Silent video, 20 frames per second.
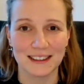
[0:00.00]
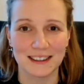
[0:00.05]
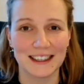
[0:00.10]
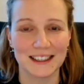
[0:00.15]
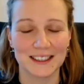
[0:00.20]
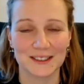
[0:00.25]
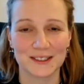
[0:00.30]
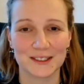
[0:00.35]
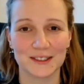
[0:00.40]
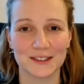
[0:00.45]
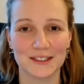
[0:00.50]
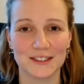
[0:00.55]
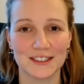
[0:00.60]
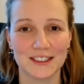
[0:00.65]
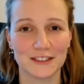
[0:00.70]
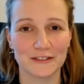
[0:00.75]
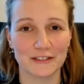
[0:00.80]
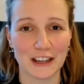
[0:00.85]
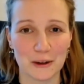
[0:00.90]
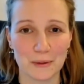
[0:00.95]
likes to
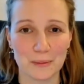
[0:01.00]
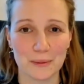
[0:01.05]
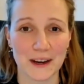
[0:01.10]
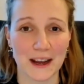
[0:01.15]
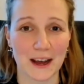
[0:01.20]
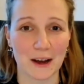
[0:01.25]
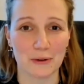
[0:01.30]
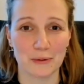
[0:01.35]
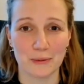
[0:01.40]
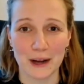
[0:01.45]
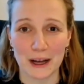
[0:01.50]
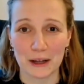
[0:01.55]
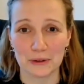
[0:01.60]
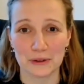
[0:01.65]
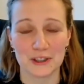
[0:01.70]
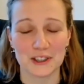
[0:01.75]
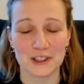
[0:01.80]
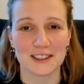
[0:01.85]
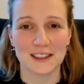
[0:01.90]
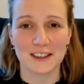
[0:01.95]
develop and how well
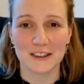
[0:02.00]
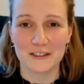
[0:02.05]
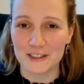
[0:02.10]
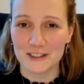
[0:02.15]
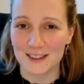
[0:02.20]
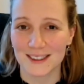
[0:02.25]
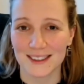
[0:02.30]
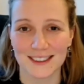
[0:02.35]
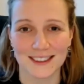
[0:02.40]
she delivers